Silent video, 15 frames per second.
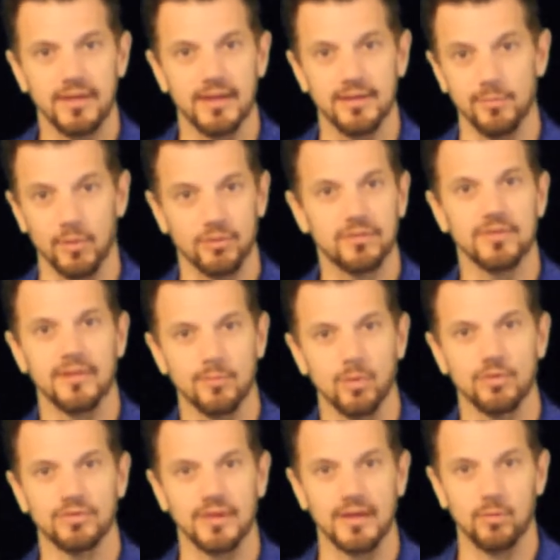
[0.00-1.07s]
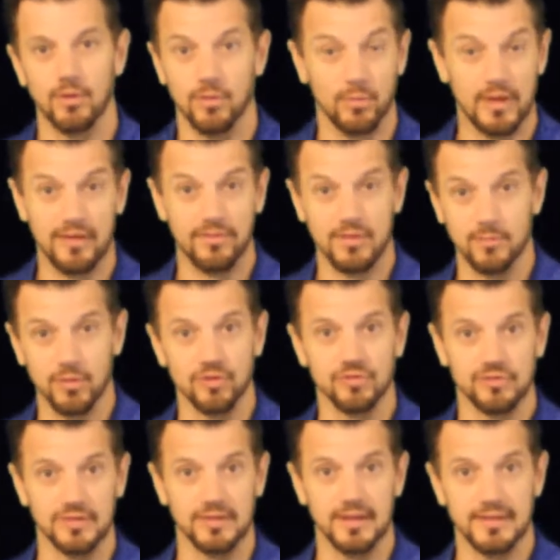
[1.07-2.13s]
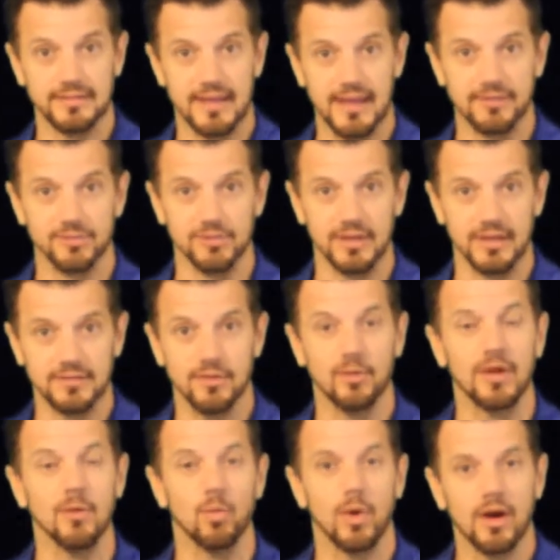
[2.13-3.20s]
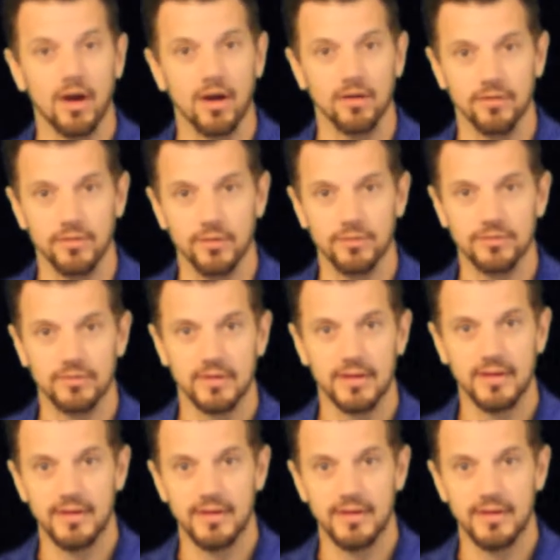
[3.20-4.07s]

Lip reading: And most of them will say, well, we have the emergency lights, hazard lights. Okay, where are those?